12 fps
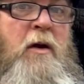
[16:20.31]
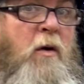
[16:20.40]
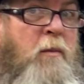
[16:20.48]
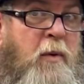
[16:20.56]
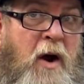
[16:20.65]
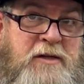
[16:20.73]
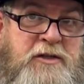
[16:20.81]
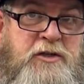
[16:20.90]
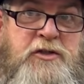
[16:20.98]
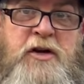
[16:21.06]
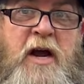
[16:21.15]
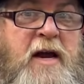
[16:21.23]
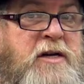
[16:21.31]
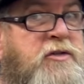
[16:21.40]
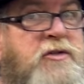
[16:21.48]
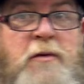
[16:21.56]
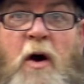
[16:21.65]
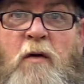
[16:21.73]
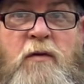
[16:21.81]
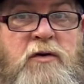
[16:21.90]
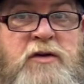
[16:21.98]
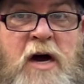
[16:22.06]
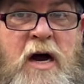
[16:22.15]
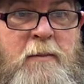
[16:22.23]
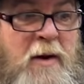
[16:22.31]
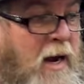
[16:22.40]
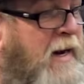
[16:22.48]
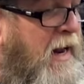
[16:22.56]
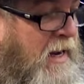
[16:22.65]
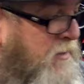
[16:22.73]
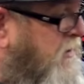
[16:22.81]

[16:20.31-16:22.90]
know, prices change over time, and I can